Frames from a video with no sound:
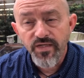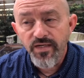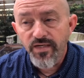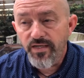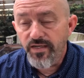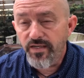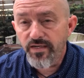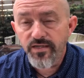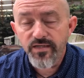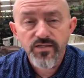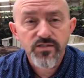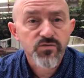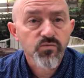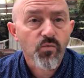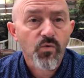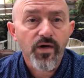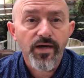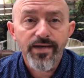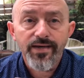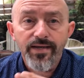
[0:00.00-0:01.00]
It is
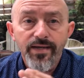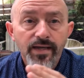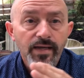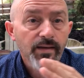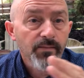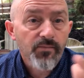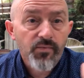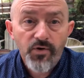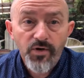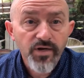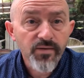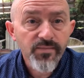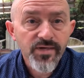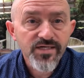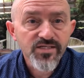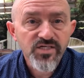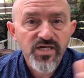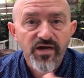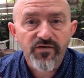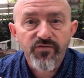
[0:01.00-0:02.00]
what pretty
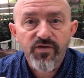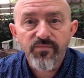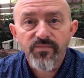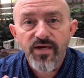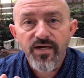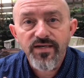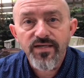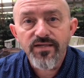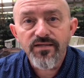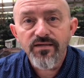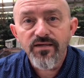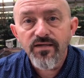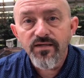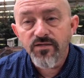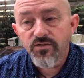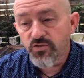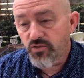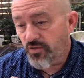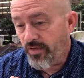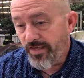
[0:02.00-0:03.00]
much everybody
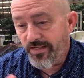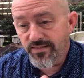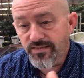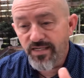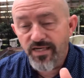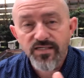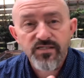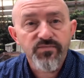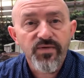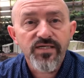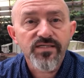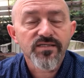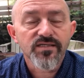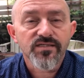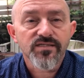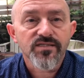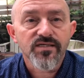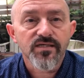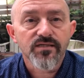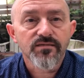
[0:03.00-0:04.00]
transacts
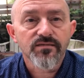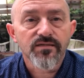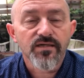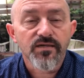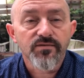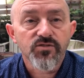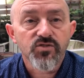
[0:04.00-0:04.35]
business in.